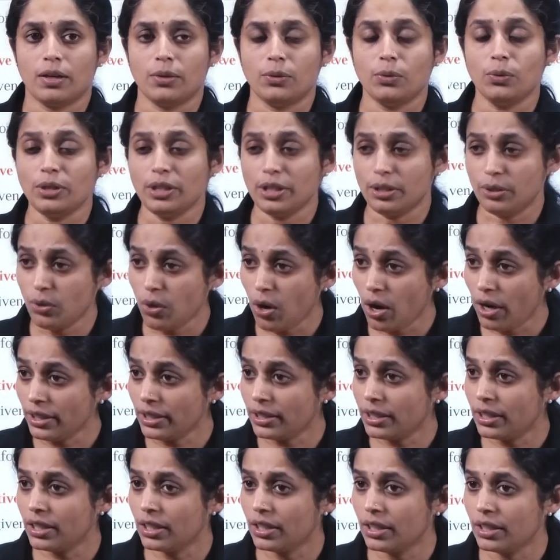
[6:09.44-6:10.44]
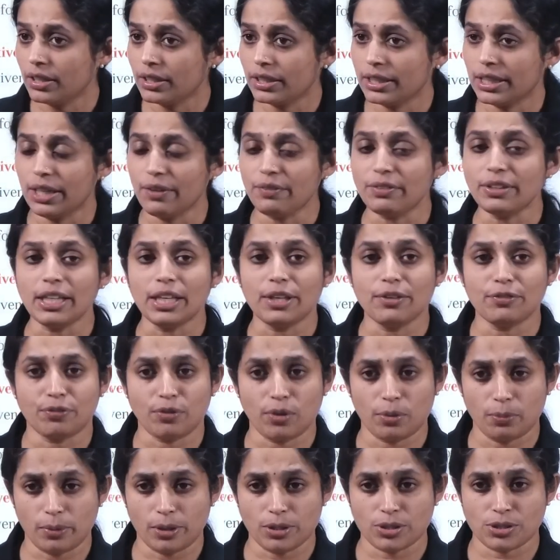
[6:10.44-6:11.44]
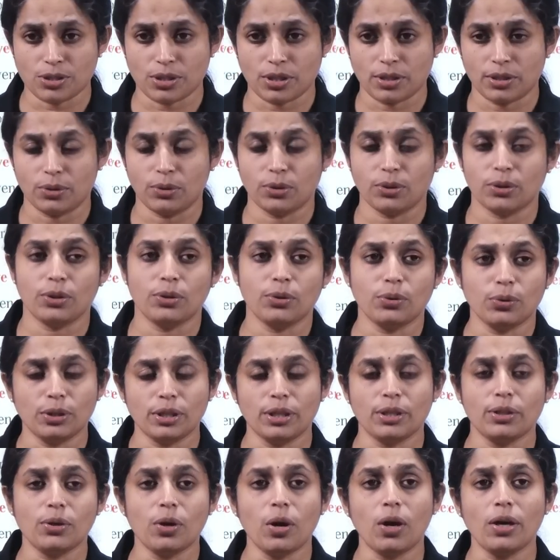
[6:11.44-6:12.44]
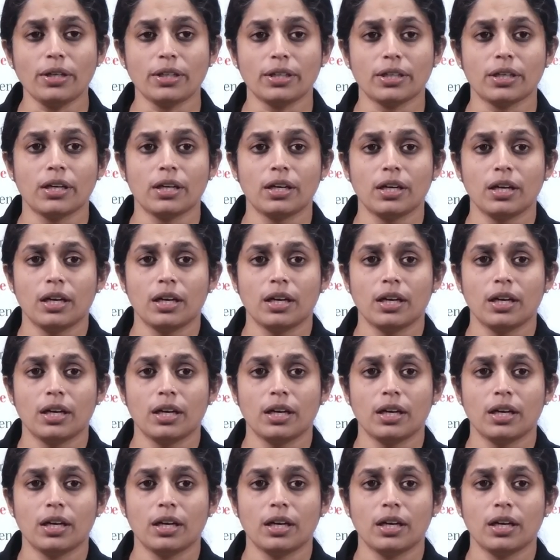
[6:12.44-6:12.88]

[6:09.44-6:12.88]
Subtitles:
you need not give the information, you did not